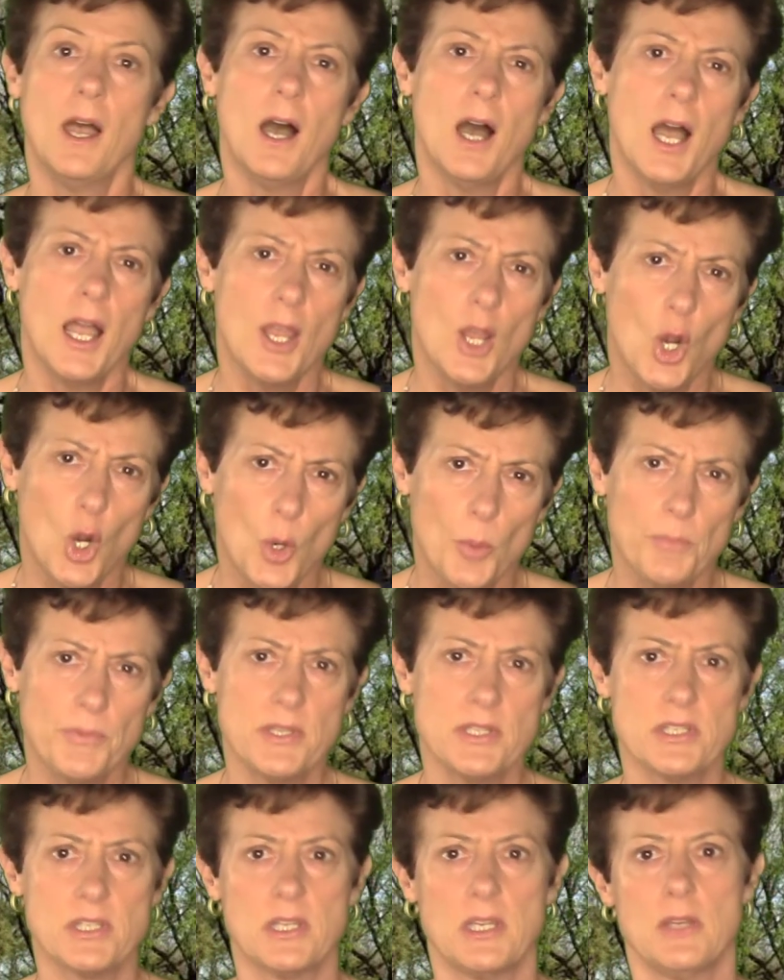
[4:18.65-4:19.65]
I hope
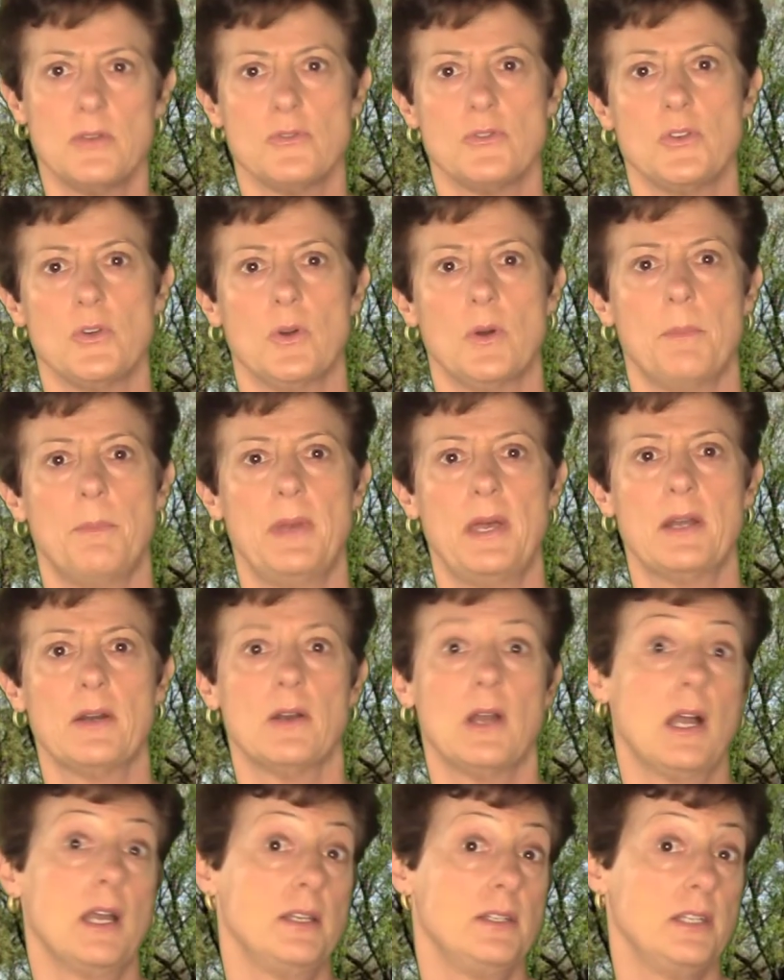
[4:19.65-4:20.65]
this gives you a
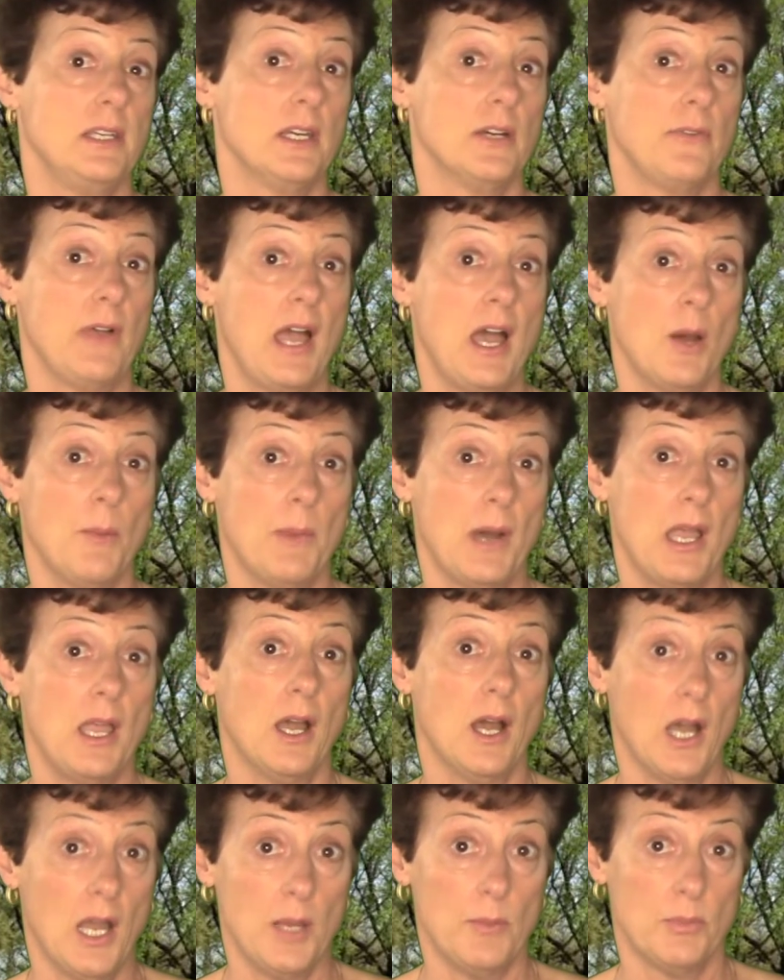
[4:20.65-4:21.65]
better idea of how my
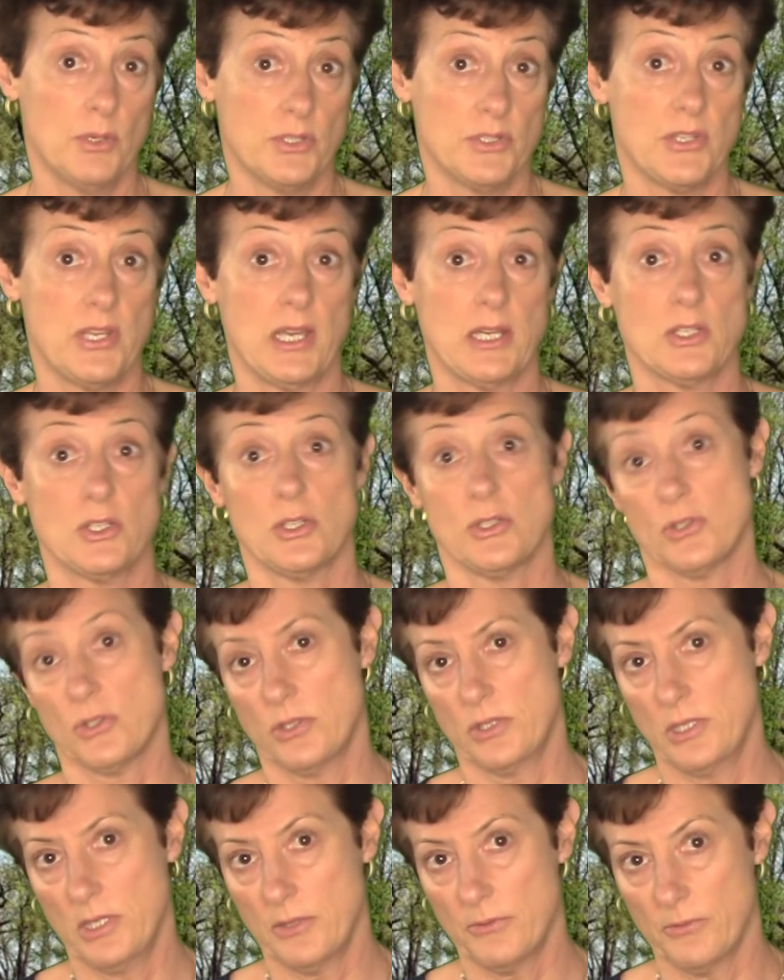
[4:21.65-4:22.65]
hybrid sections
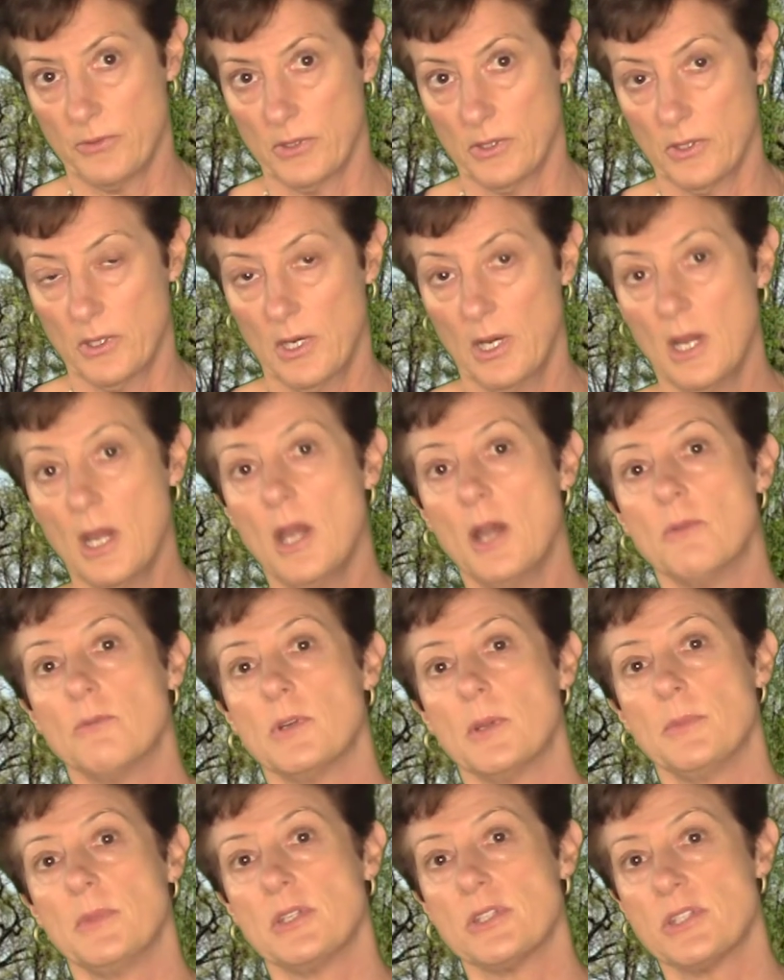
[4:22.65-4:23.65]
differ
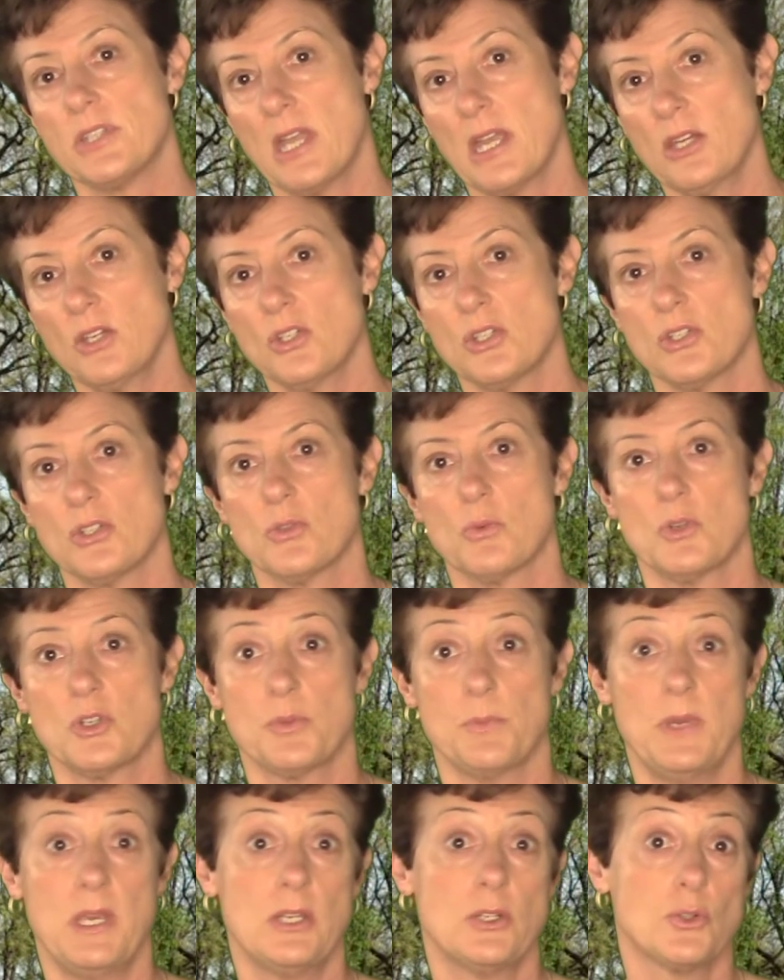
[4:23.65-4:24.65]
from the sections
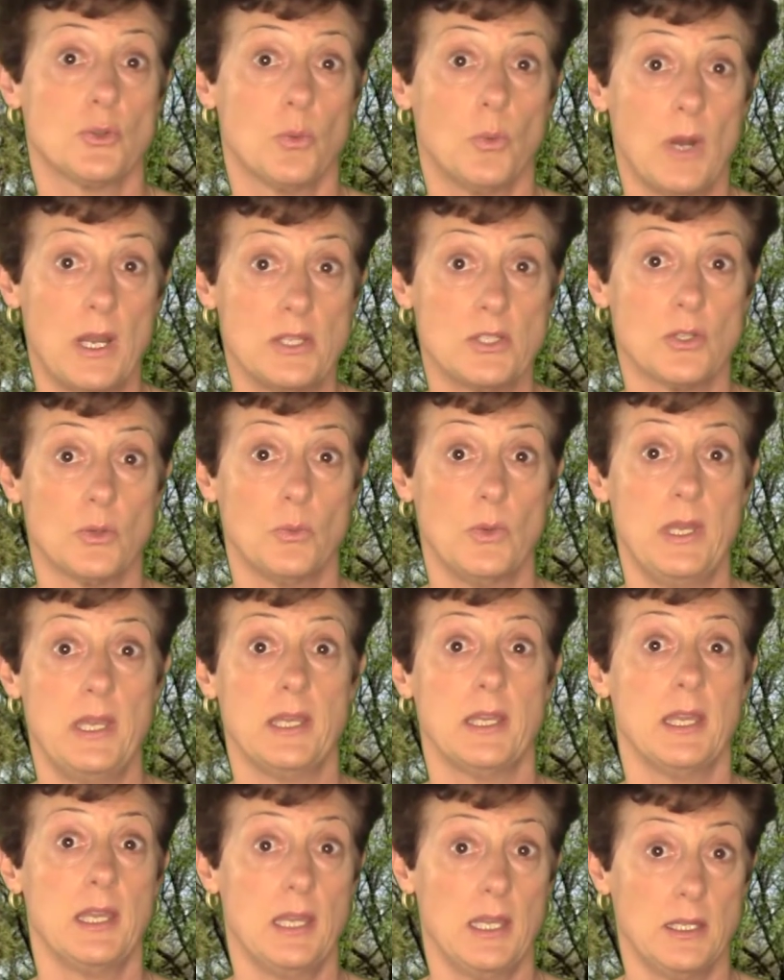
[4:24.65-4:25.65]
which meet twice a
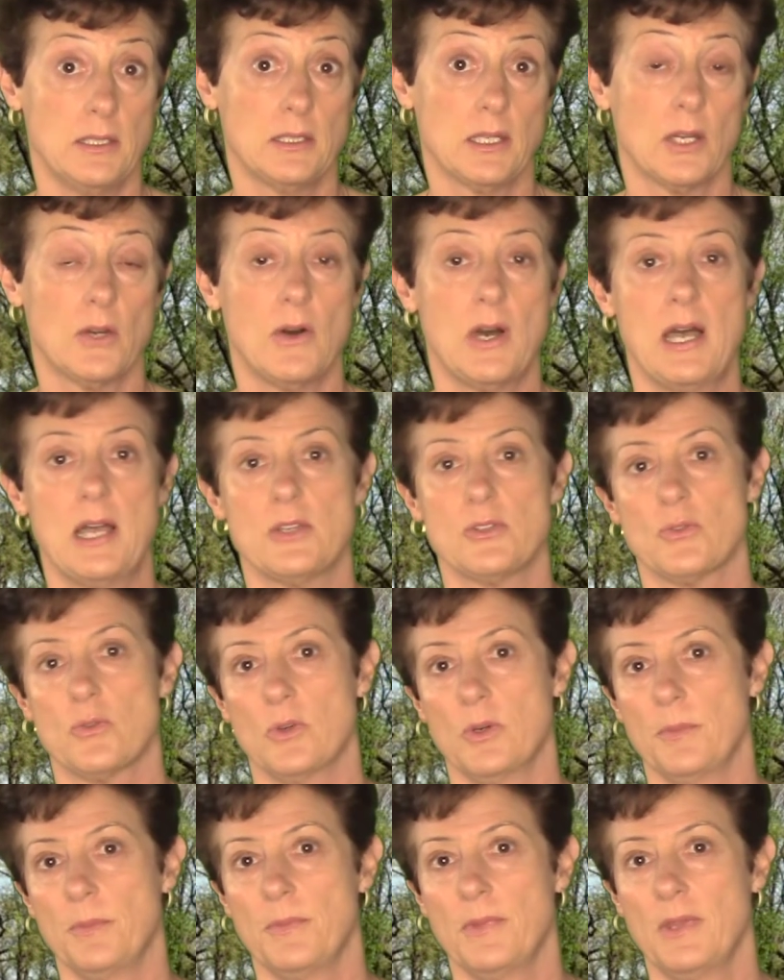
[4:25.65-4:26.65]
week in the classroom.